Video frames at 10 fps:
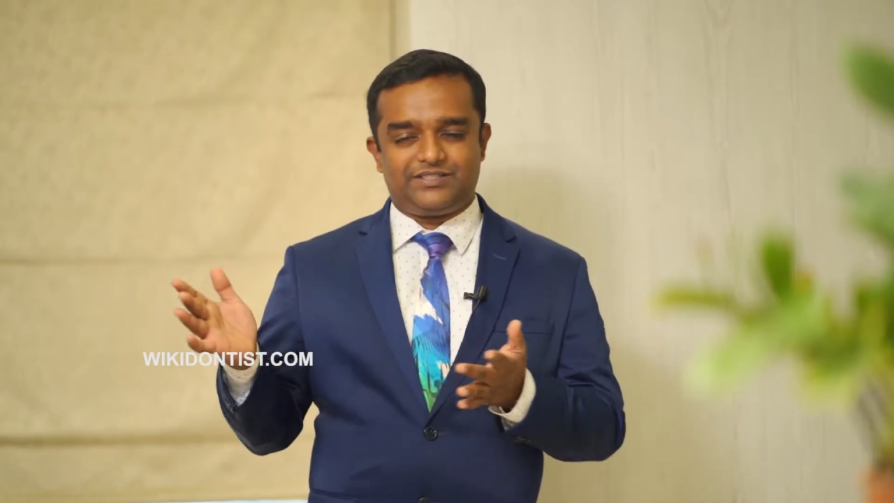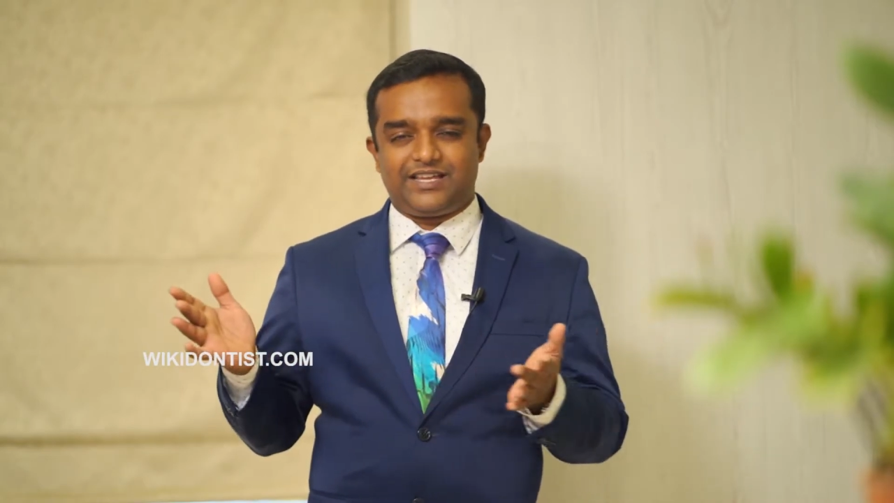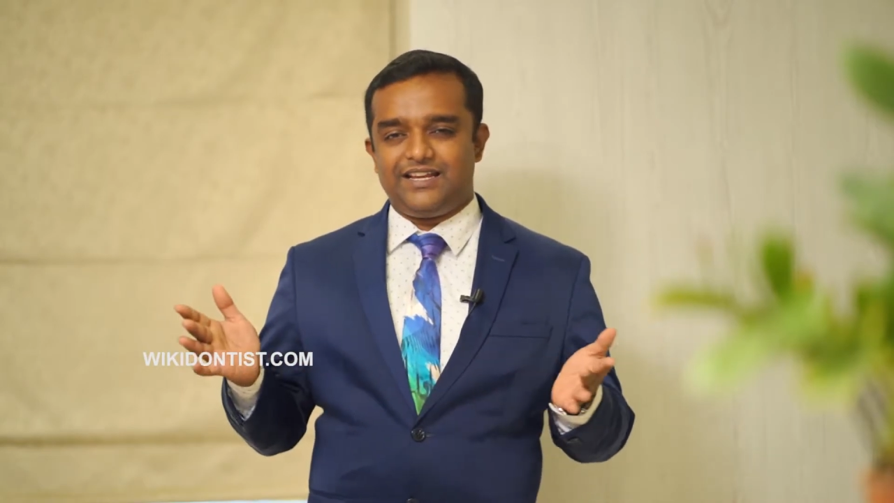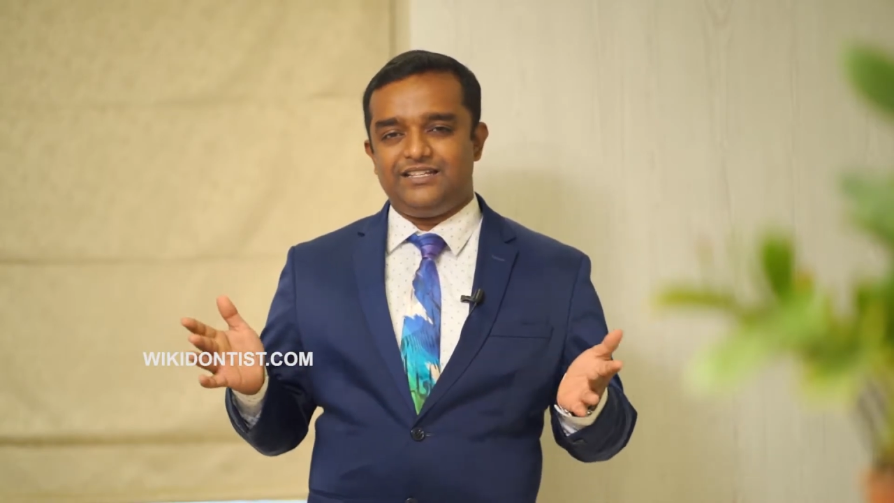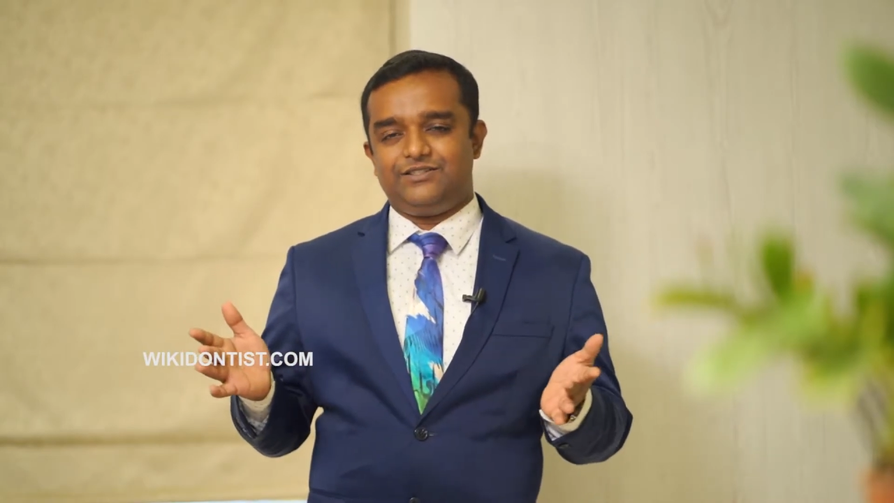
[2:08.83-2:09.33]

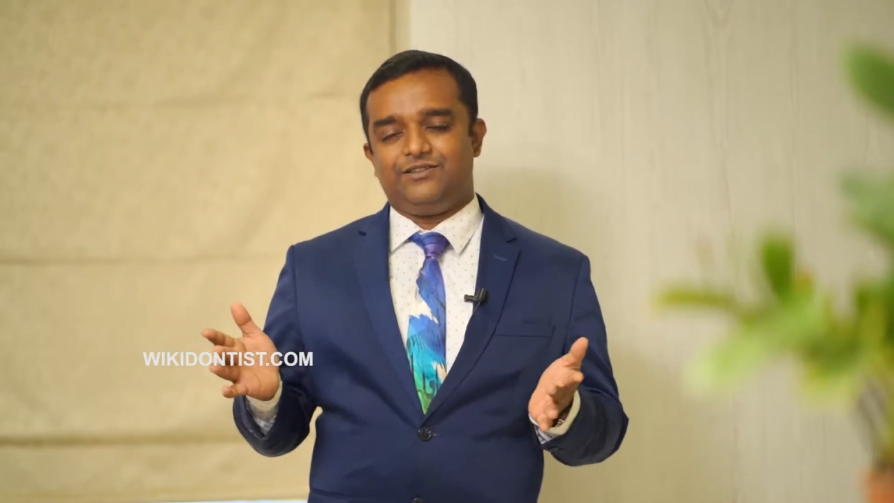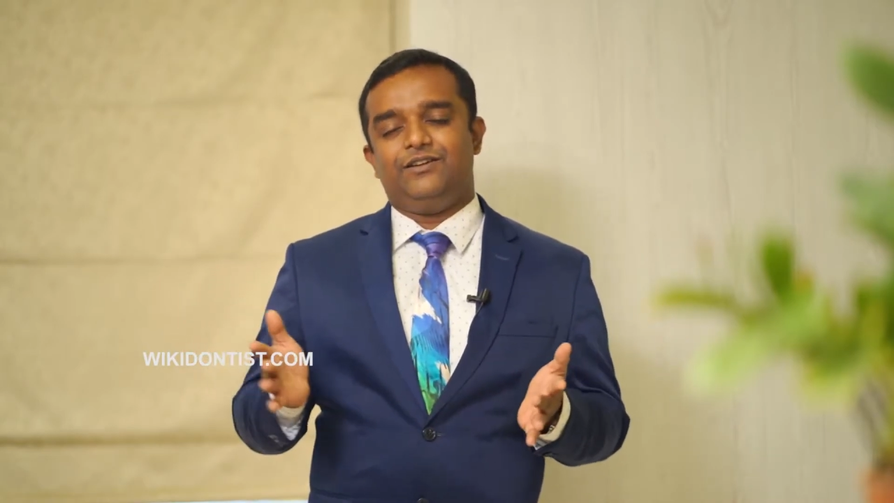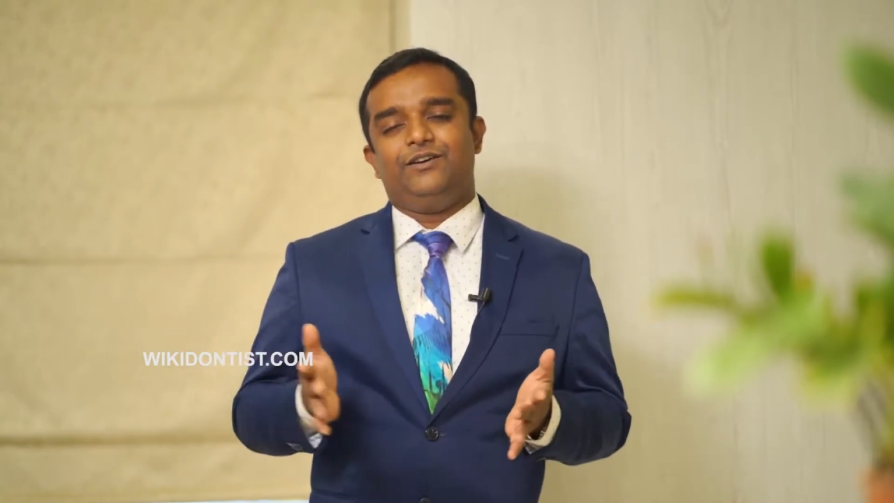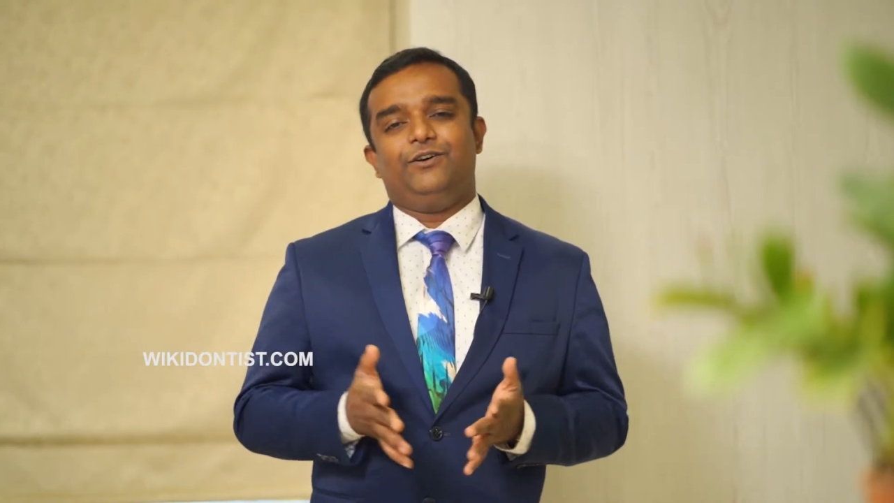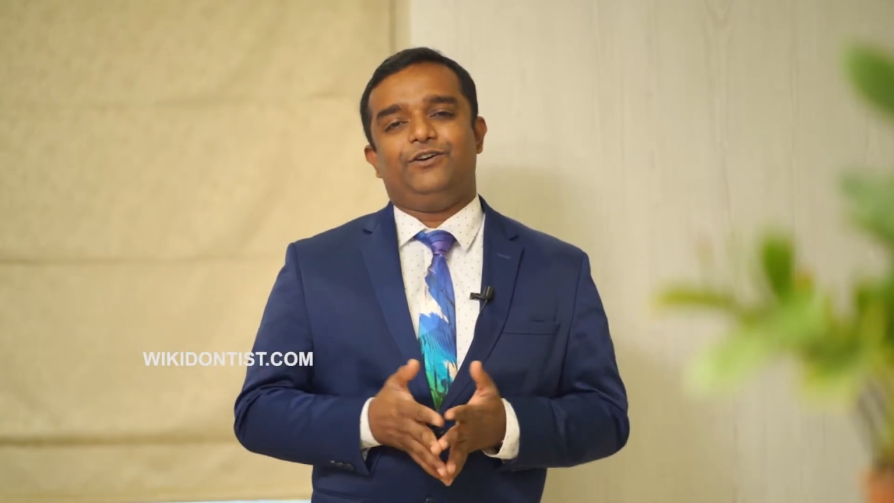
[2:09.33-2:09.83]
sides uh,
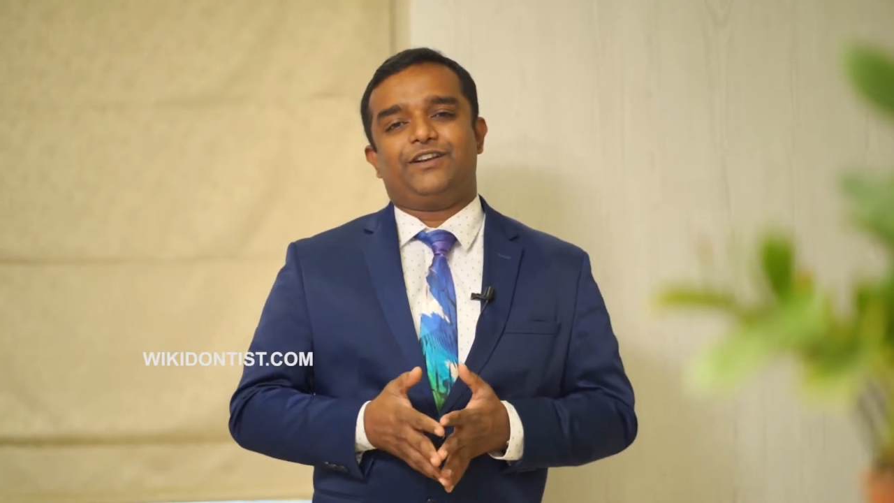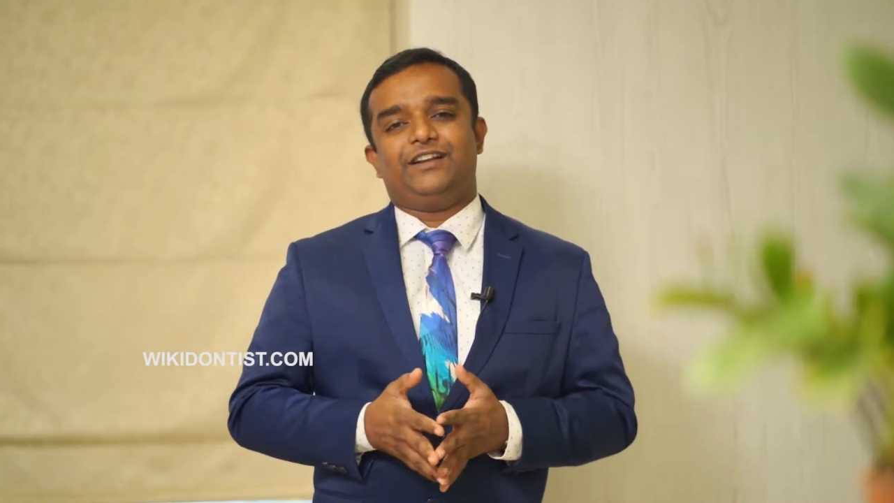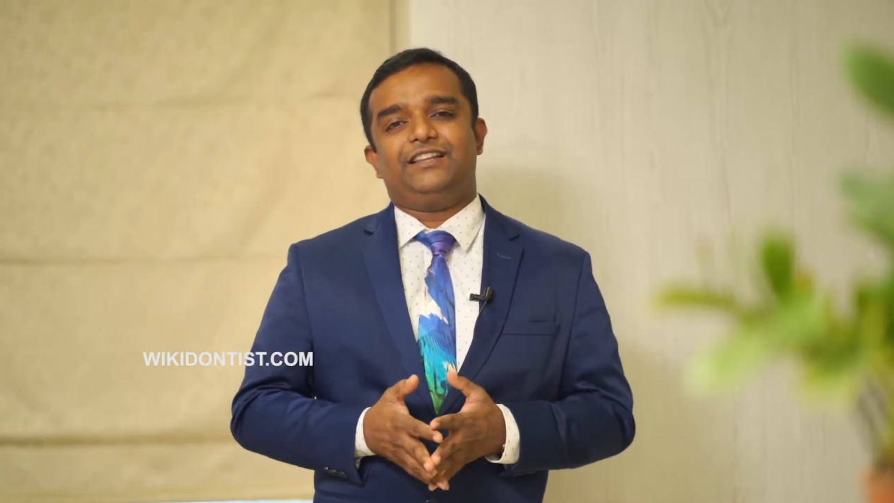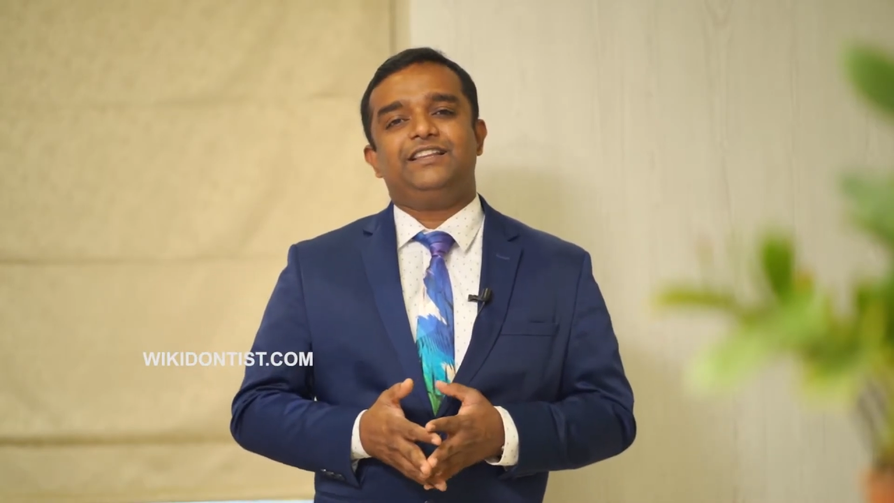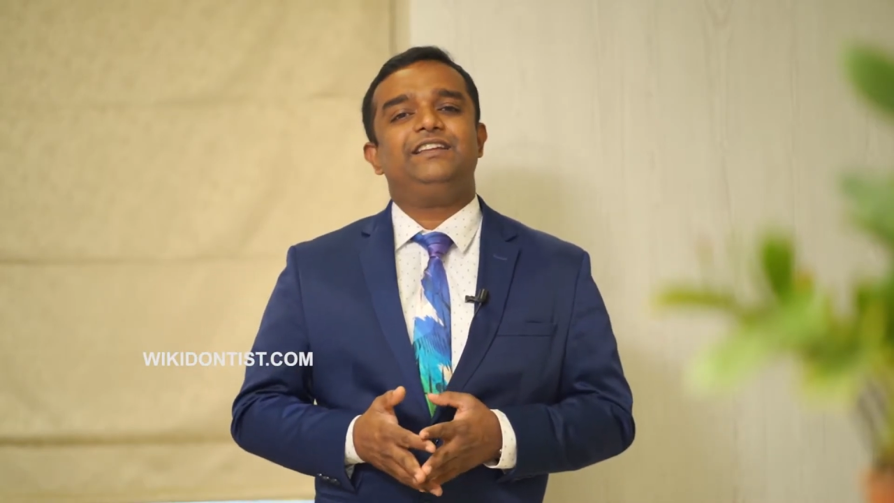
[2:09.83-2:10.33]
or
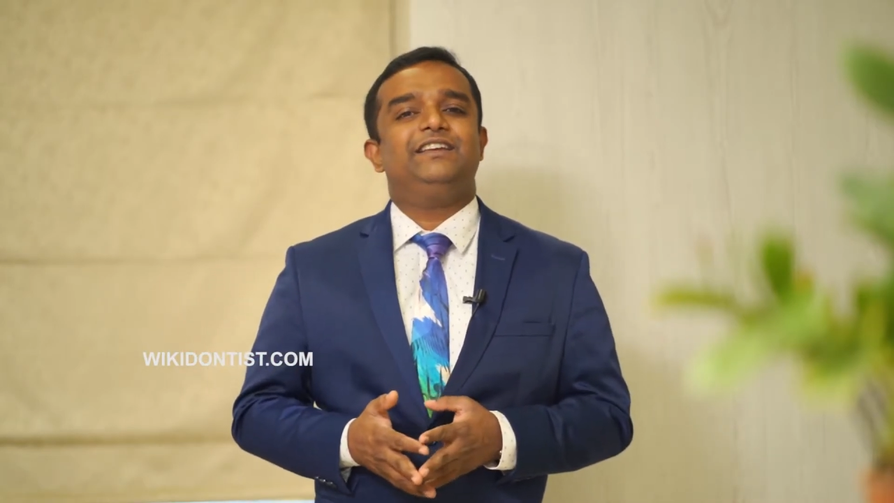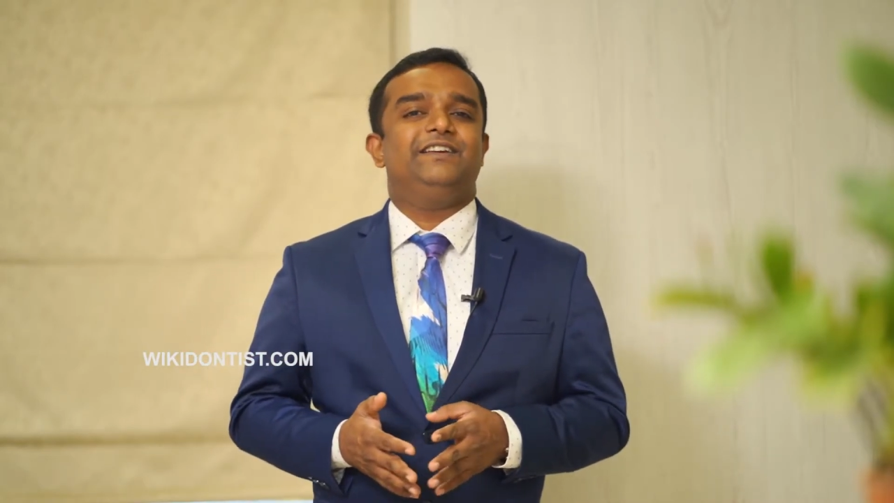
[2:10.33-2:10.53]
anything,